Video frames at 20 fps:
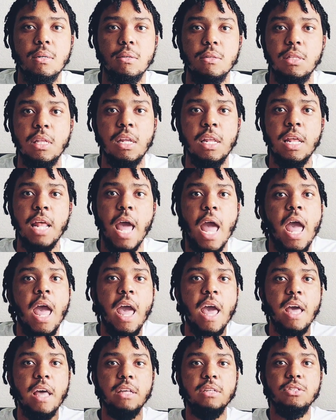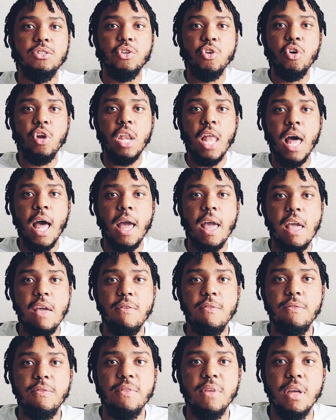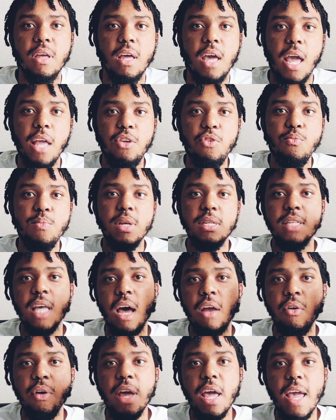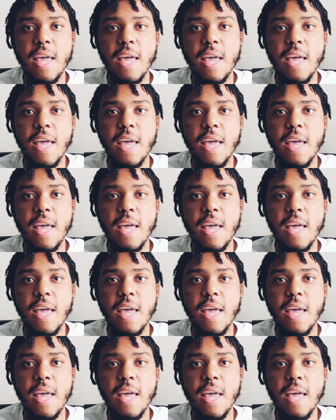then it has your life. And you miss out on